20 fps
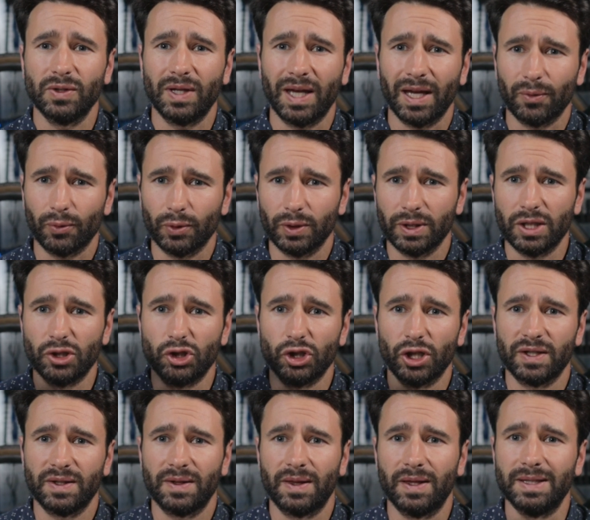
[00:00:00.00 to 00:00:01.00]
you can't really
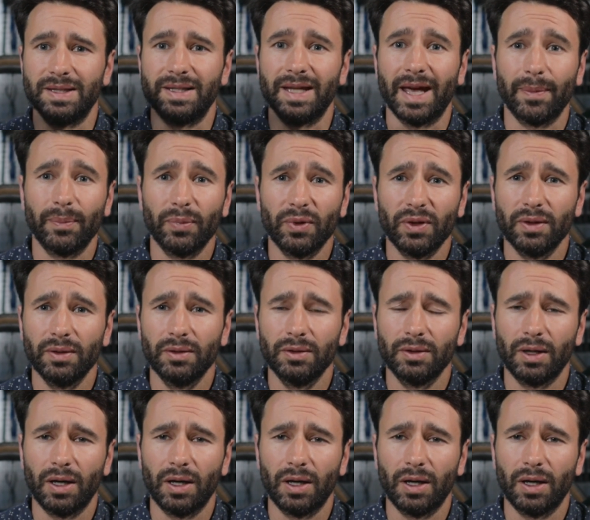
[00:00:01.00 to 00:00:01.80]
adjust the depth